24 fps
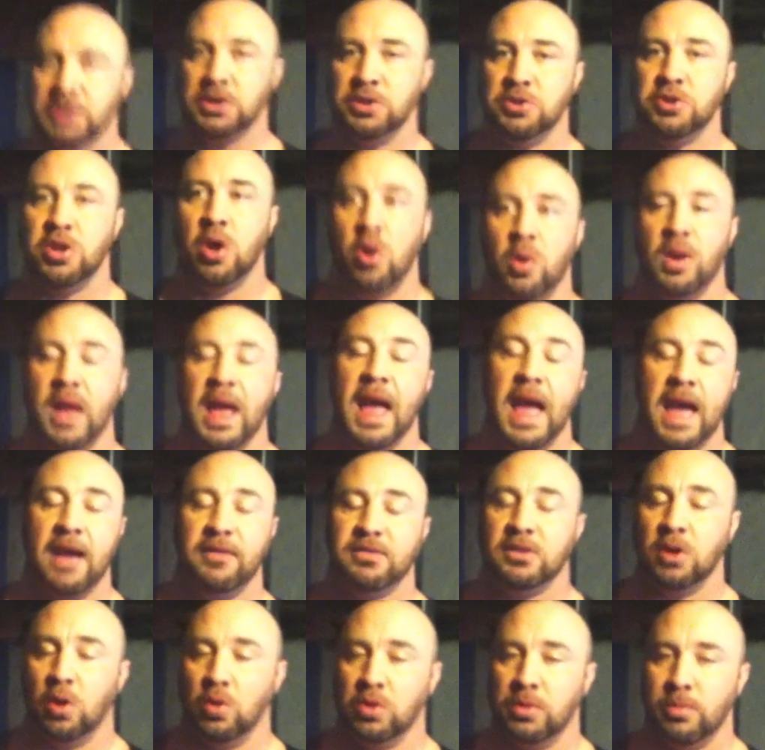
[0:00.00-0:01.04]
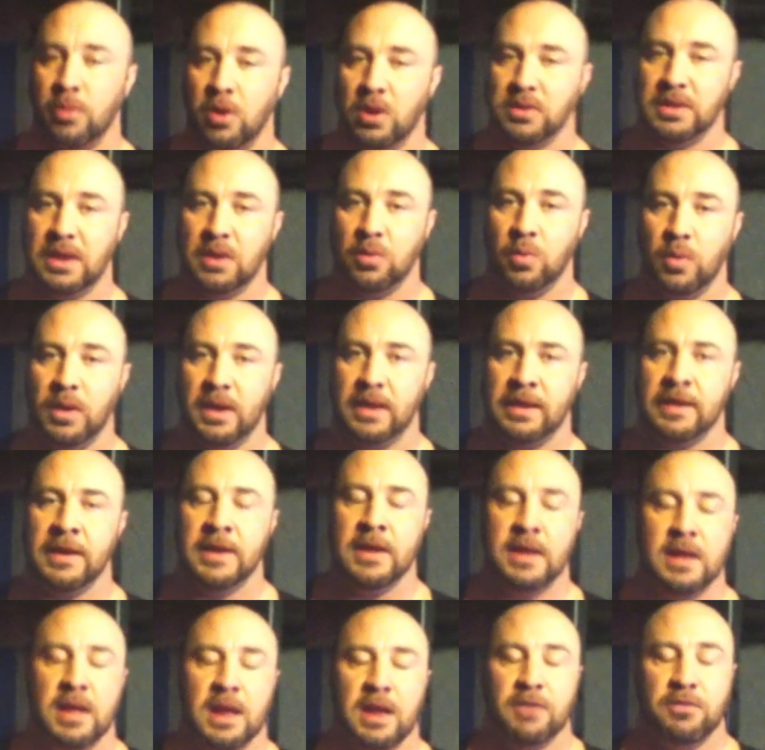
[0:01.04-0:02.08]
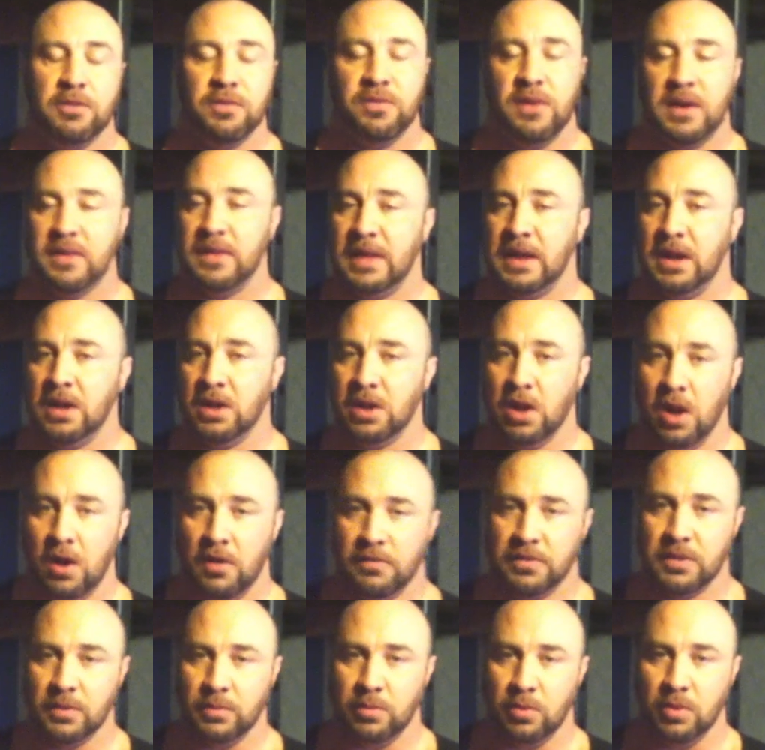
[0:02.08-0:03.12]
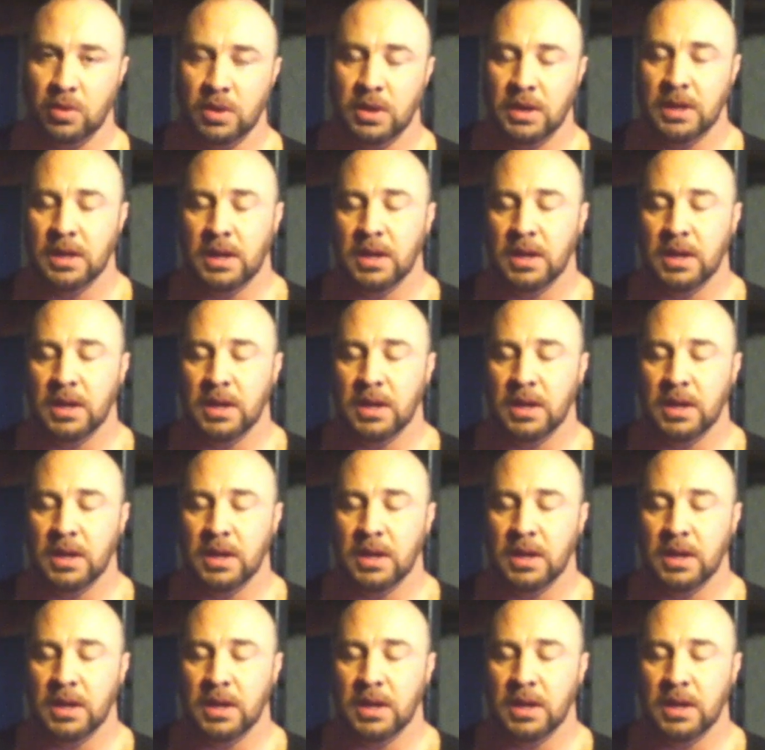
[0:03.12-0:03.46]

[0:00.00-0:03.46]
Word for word: you don't have to hold the bar that way if you find that uncomfortable.